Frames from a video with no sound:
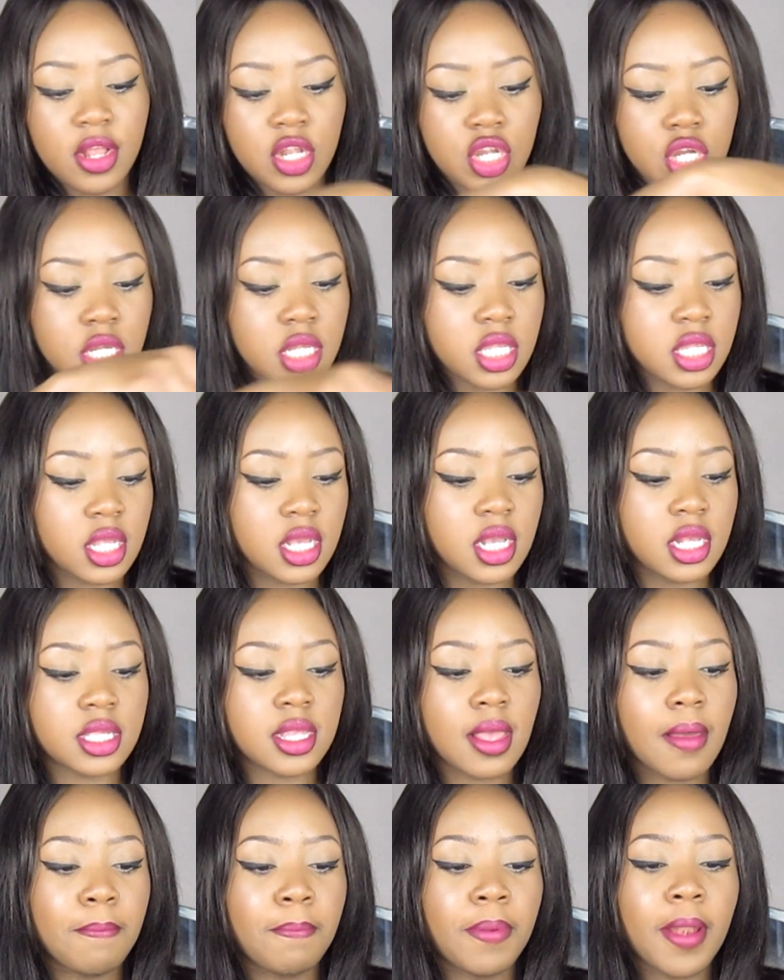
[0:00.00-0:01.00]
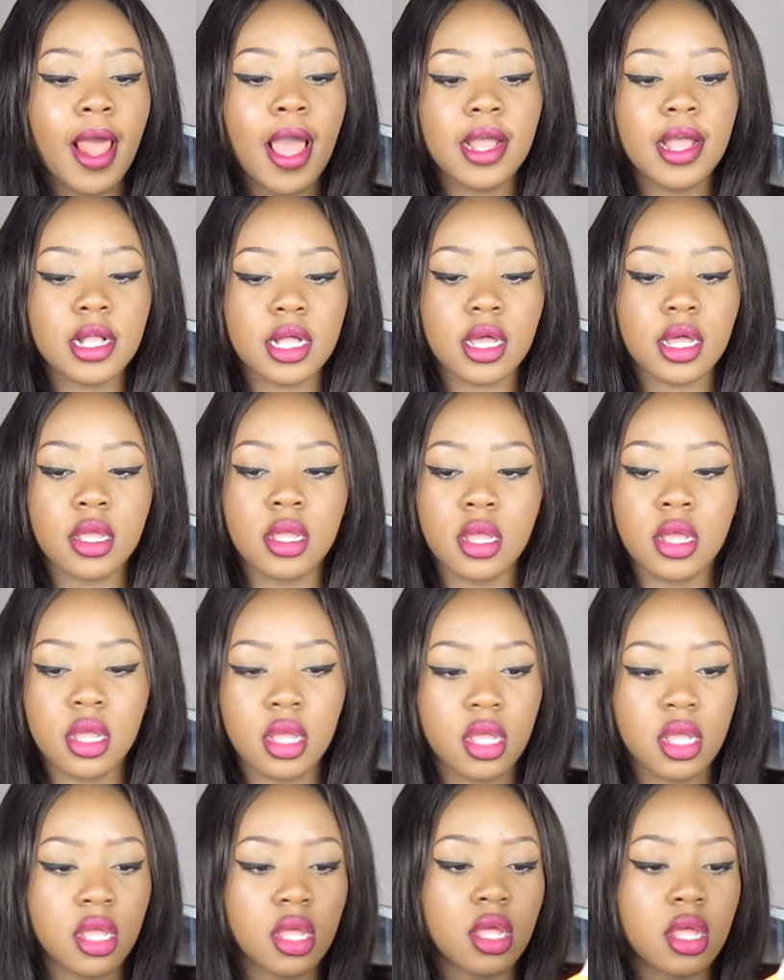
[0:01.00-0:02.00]
They're just these black,
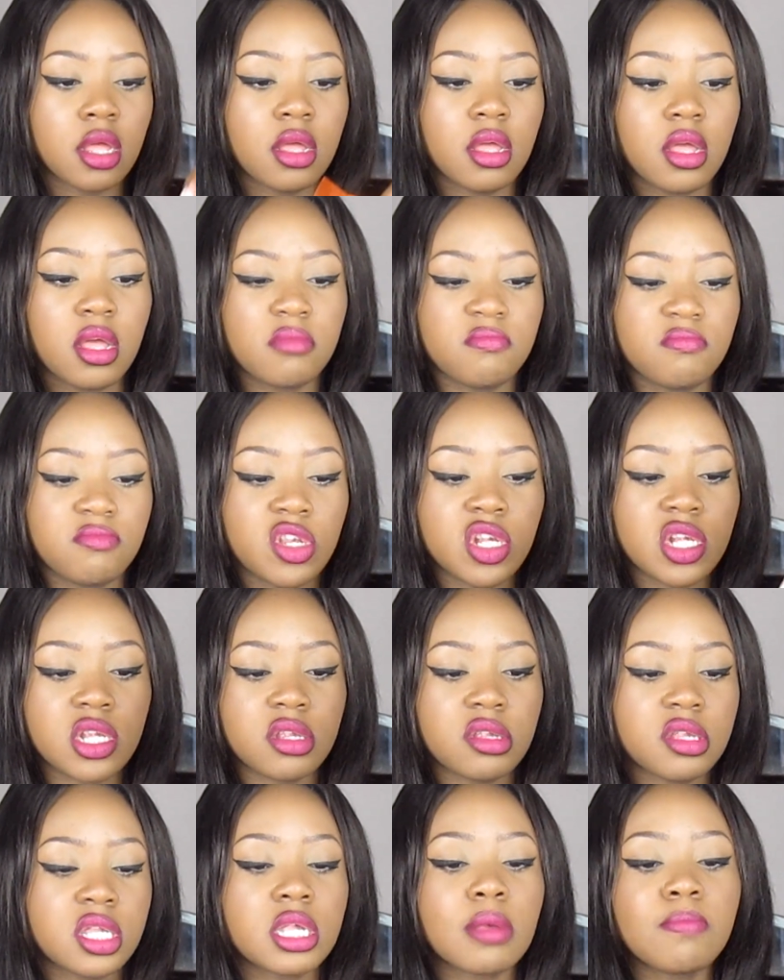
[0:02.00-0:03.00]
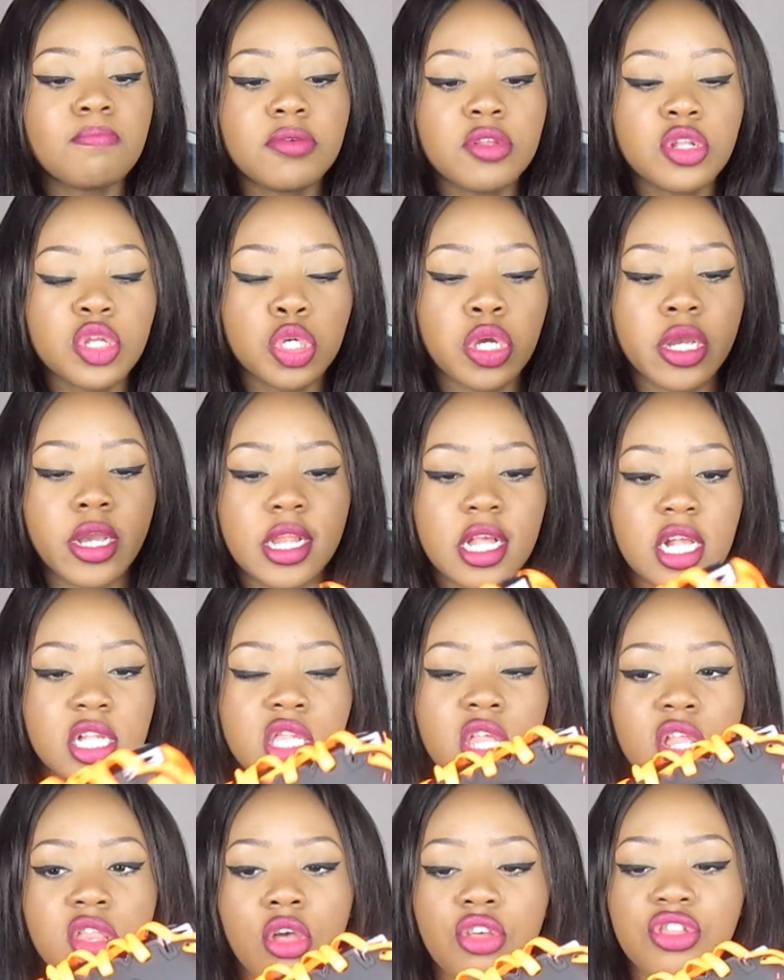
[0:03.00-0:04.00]
just simple
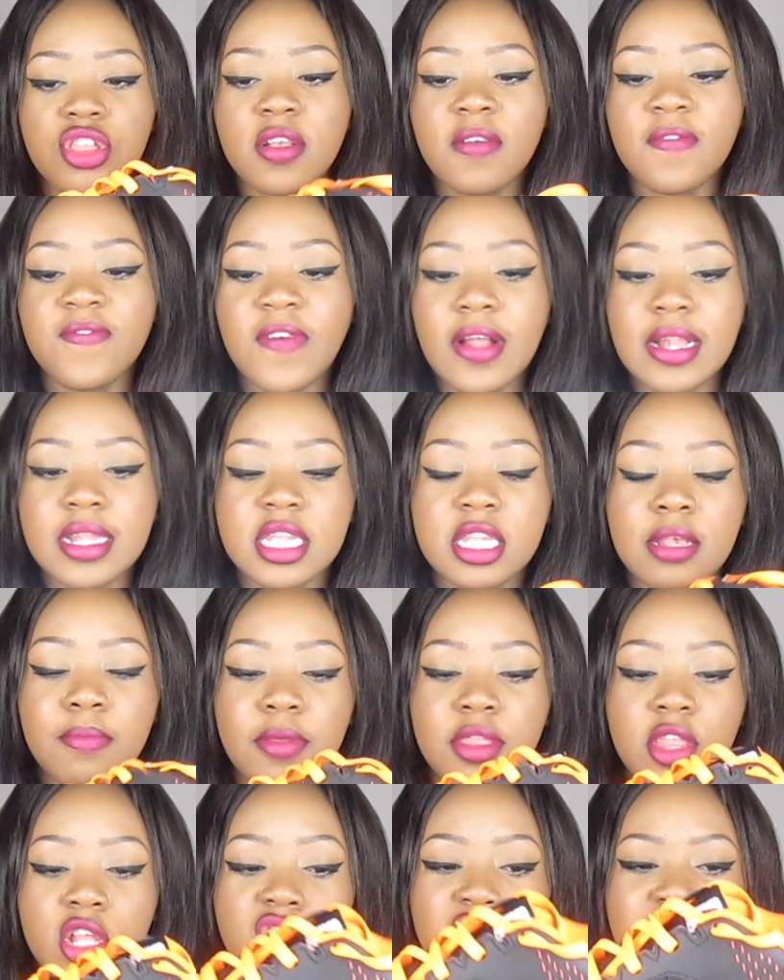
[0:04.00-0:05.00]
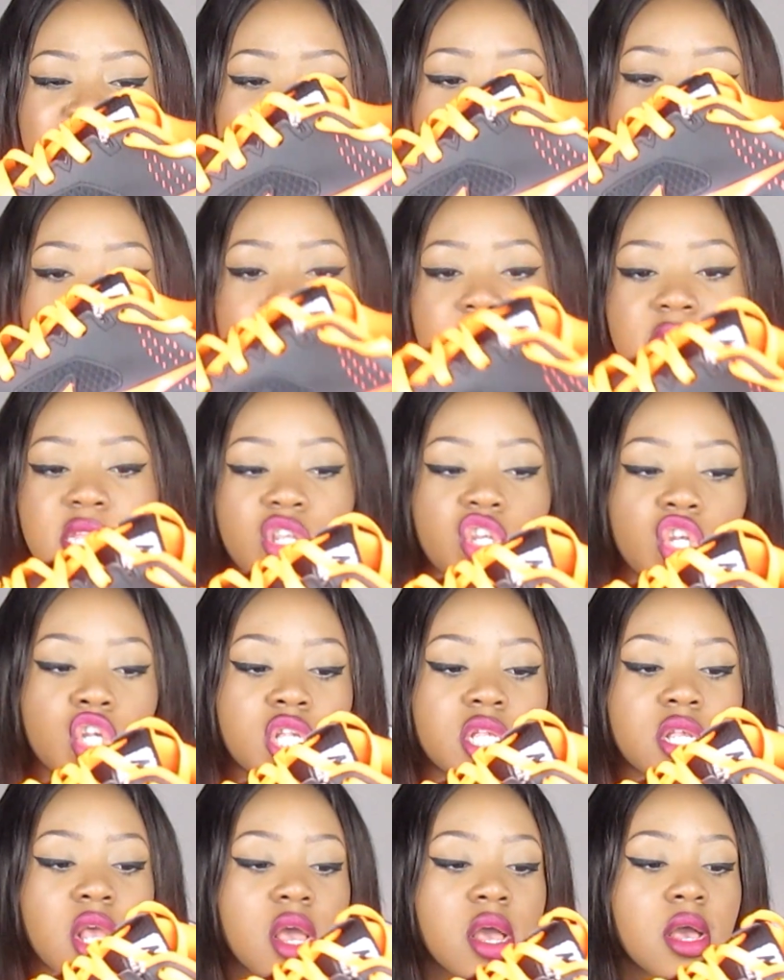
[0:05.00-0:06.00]
trainers. They're nothing fancy, but they're just nice and
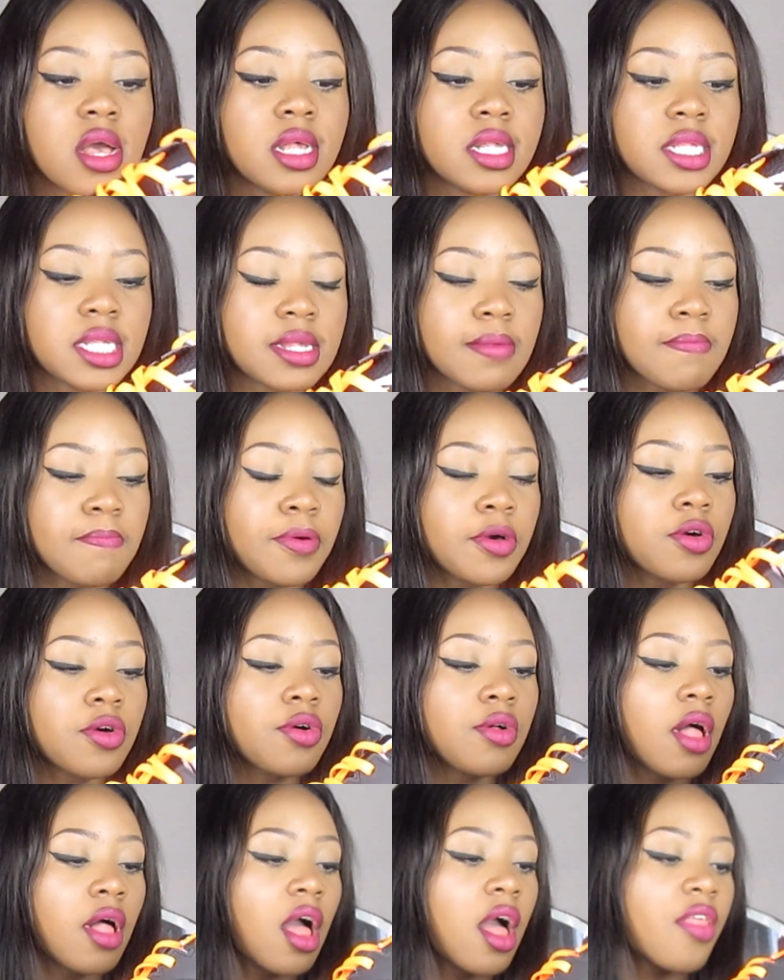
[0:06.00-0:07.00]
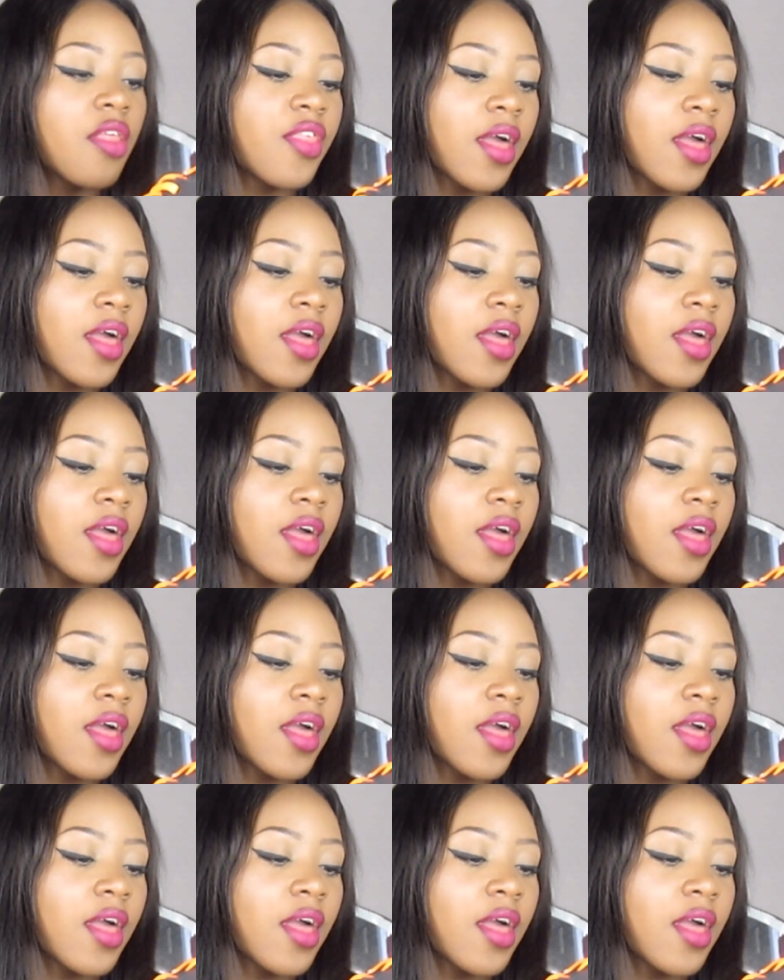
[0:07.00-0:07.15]
just simple.